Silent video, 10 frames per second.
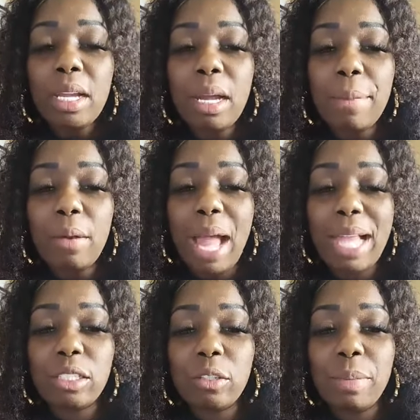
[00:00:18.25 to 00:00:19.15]
Come on,
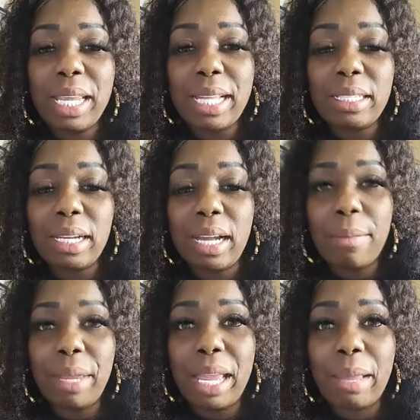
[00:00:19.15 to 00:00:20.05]
as you begin to
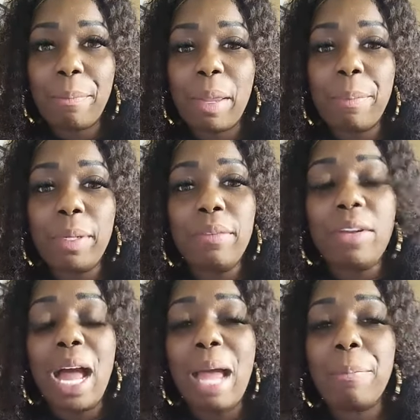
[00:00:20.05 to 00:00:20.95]
come in, people of
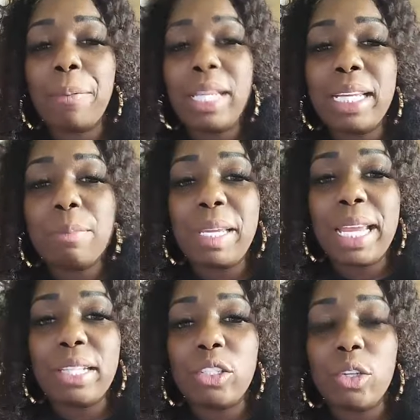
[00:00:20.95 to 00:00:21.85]
God, please
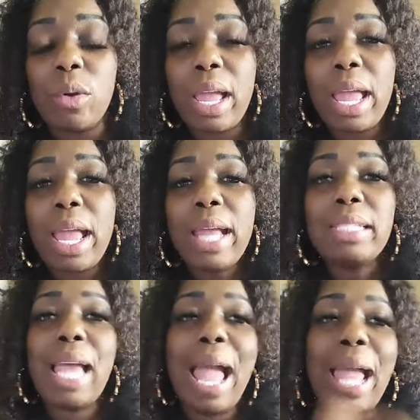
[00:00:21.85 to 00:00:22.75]
begin to
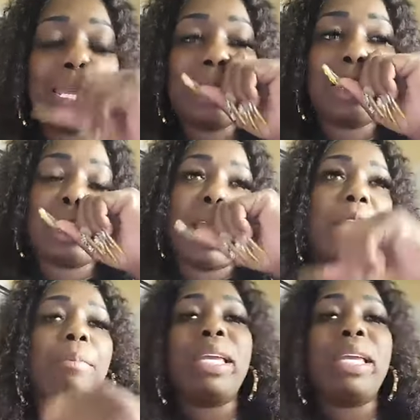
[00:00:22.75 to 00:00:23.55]
tag and share.